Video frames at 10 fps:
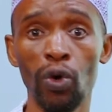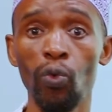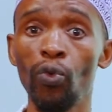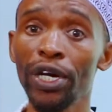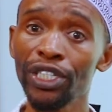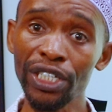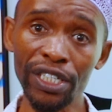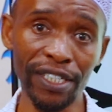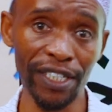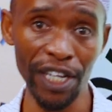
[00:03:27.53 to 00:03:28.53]
which
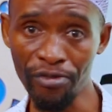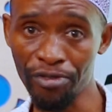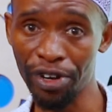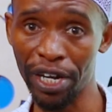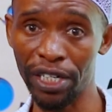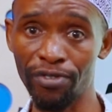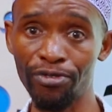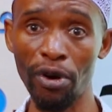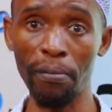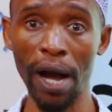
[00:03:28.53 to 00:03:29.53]
is different
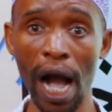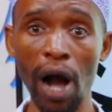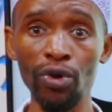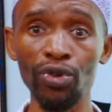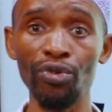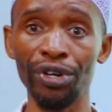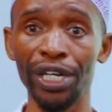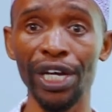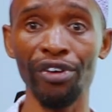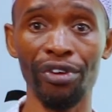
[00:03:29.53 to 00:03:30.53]
from how you
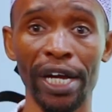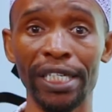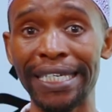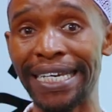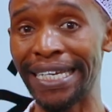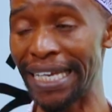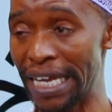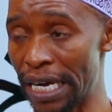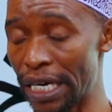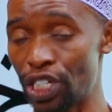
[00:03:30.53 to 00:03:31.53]
read and write in
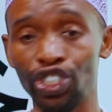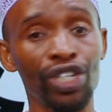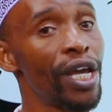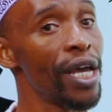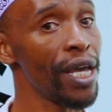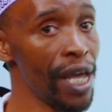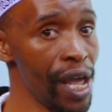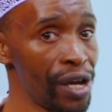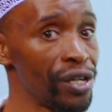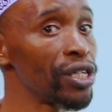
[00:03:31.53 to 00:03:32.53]
English
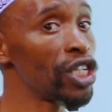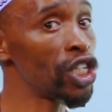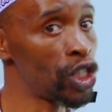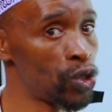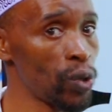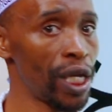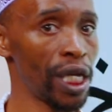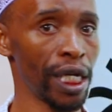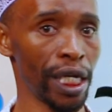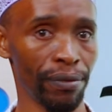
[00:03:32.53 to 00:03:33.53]
and
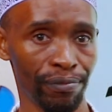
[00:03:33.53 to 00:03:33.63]
Kiswahili.